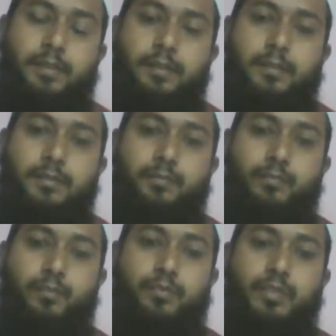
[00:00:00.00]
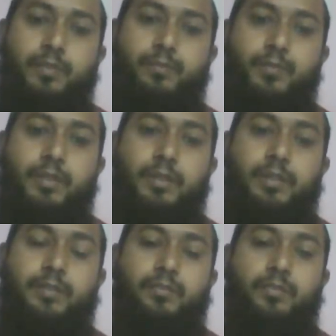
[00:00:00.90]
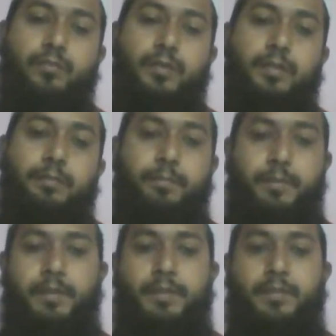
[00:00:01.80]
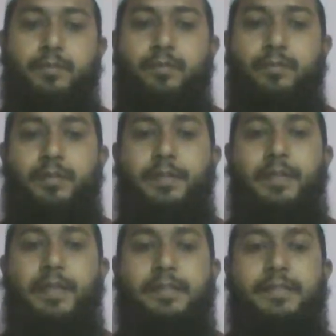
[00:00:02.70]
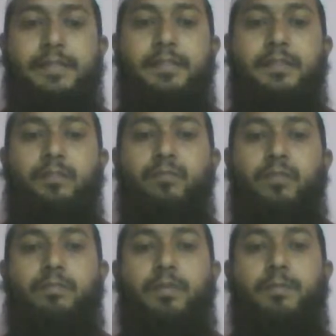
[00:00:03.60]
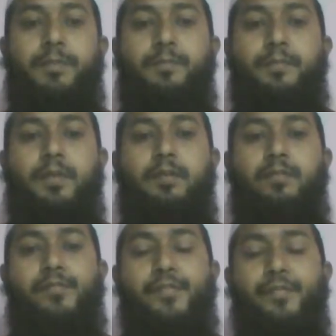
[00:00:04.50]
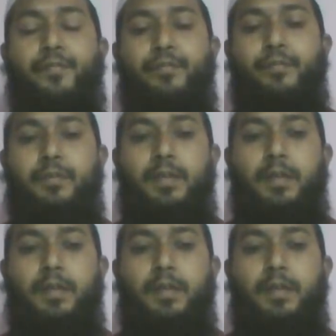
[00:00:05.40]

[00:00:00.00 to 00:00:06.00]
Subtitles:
Suppose somebody discover a place already existing in the world but people are not known.